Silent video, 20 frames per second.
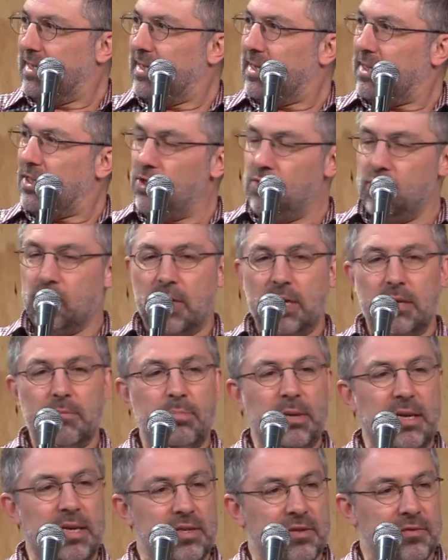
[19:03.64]
you can
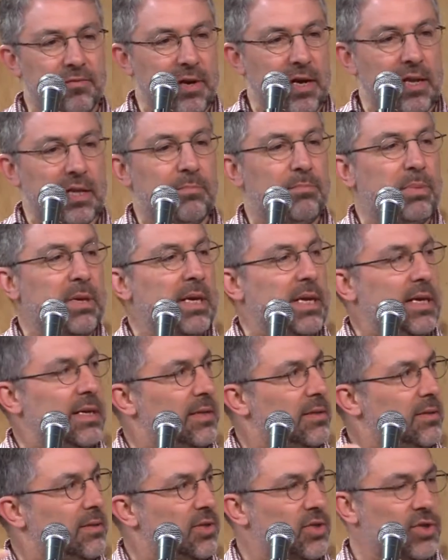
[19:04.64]
be
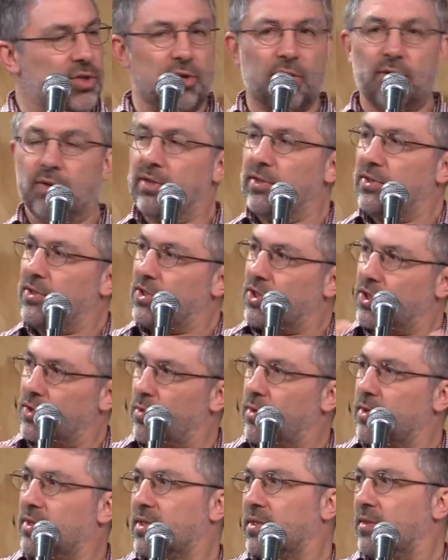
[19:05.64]
developing certain
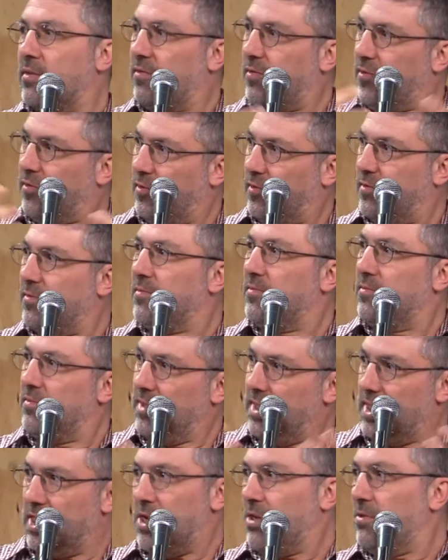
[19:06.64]
sorts of,
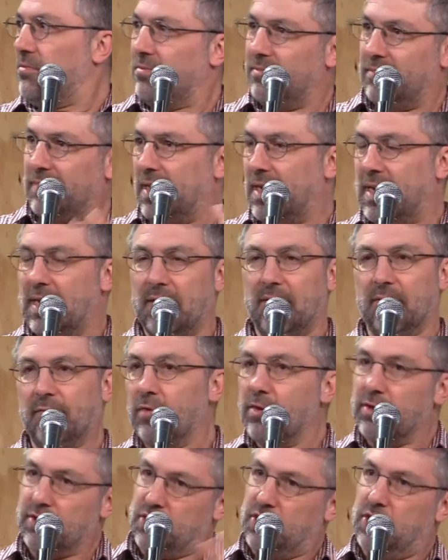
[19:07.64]

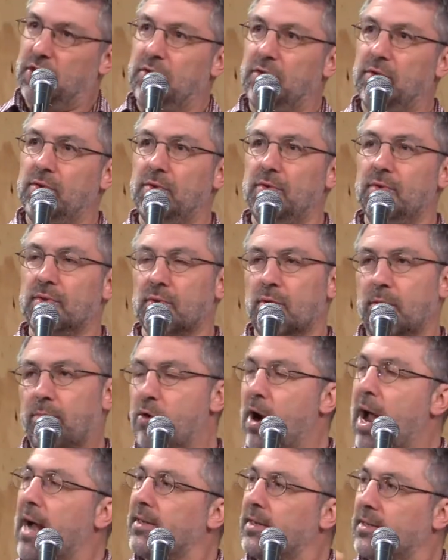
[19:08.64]
virtues or
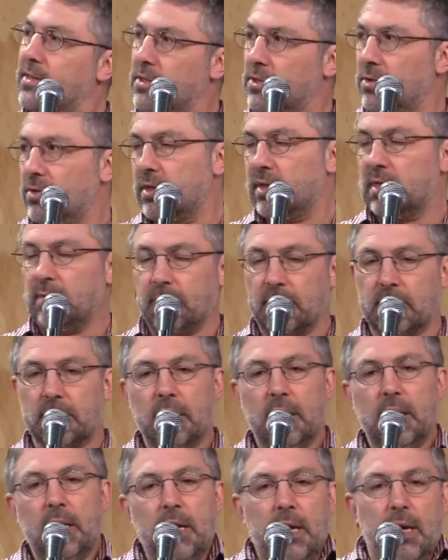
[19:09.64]
practices or disciplines.
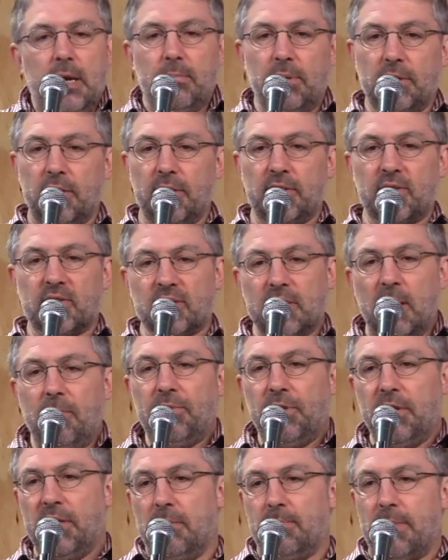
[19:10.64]
But there's
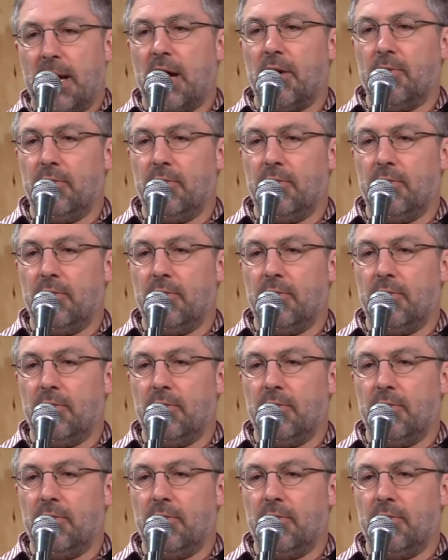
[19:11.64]
something about